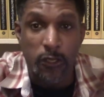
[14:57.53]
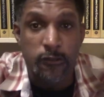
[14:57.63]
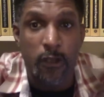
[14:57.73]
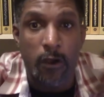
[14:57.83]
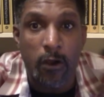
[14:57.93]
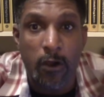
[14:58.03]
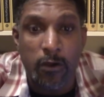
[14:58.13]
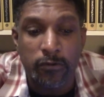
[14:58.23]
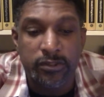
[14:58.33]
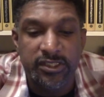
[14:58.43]
Your
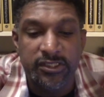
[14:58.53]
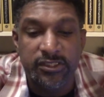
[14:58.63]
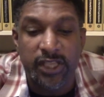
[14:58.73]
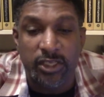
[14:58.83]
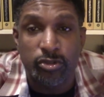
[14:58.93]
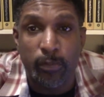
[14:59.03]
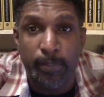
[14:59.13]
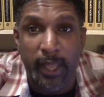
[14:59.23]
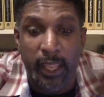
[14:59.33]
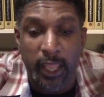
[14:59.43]
own sexual
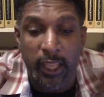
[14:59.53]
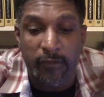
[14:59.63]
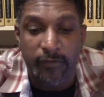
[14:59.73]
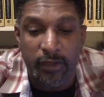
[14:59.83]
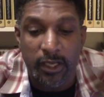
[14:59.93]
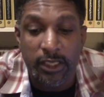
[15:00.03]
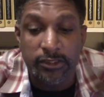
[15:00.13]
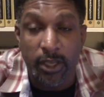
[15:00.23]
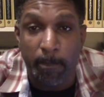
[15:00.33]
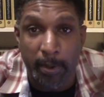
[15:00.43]
behavior
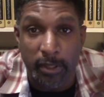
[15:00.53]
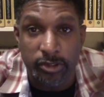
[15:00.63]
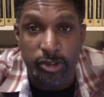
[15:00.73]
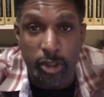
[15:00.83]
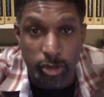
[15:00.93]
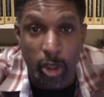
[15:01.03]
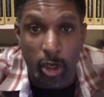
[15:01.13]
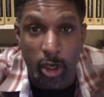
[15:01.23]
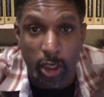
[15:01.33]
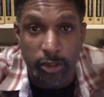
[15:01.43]
debunks your
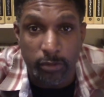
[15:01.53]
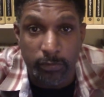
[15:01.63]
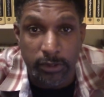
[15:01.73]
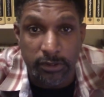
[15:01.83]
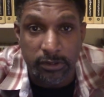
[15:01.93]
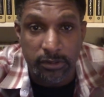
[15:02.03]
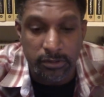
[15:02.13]
argument.